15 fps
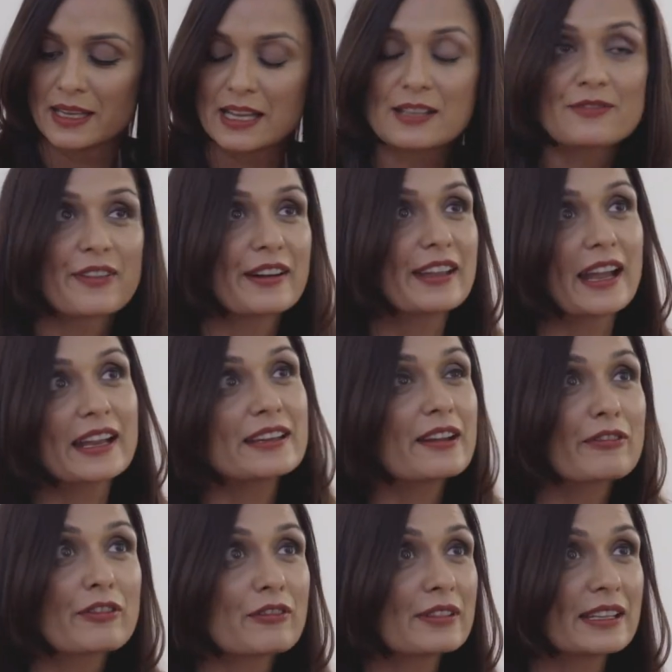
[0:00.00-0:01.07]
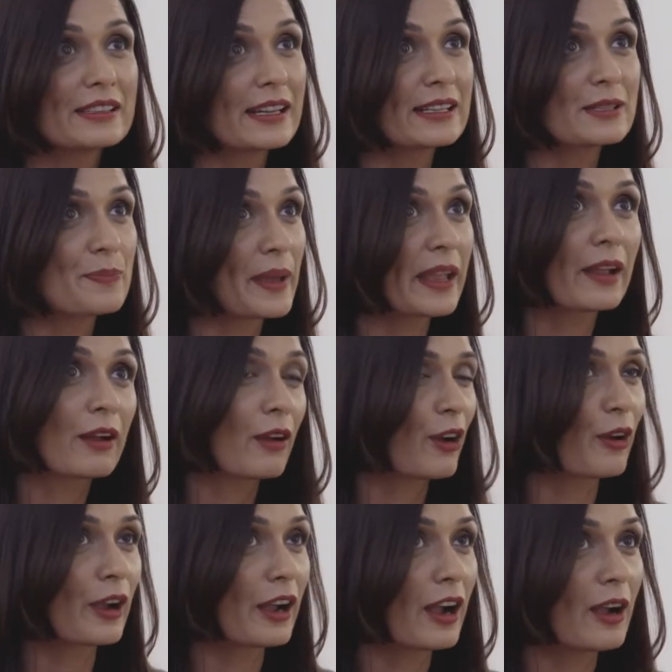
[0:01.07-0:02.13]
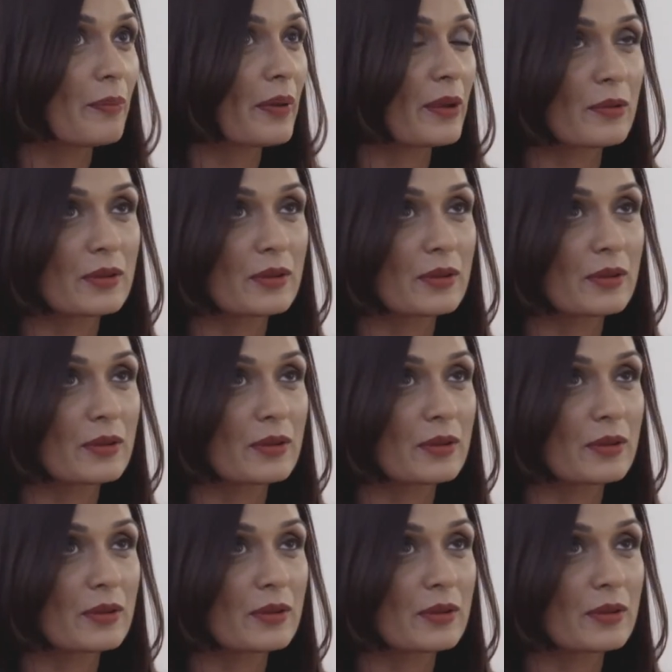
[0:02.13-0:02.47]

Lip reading: it's funny, I never really liked pink growing up. I